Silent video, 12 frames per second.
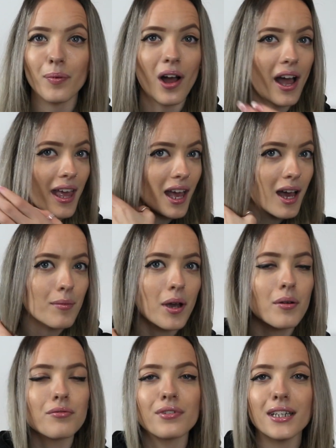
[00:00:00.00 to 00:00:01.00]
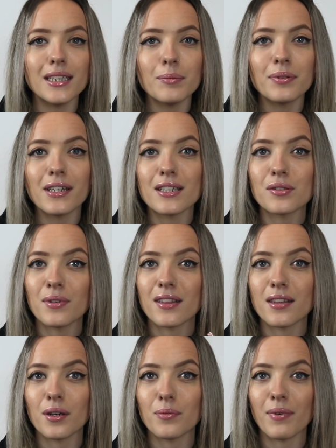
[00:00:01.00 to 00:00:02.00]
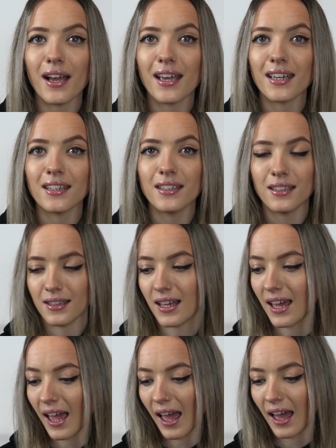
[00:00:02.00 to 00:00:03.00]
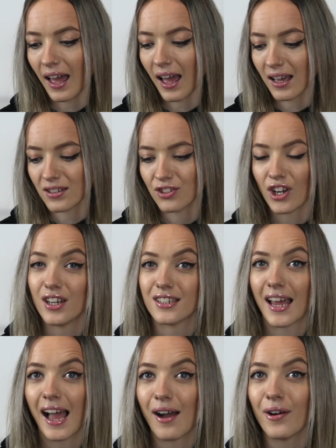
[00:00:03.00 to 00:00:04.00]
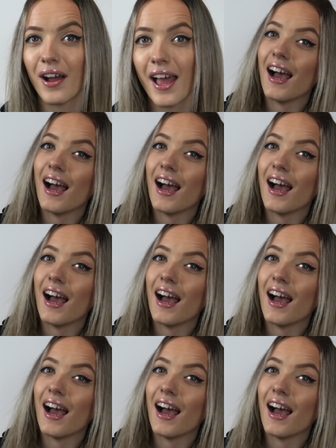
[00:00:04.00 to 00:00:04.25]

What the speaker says: But I am really pleased with the way their hair has turned out.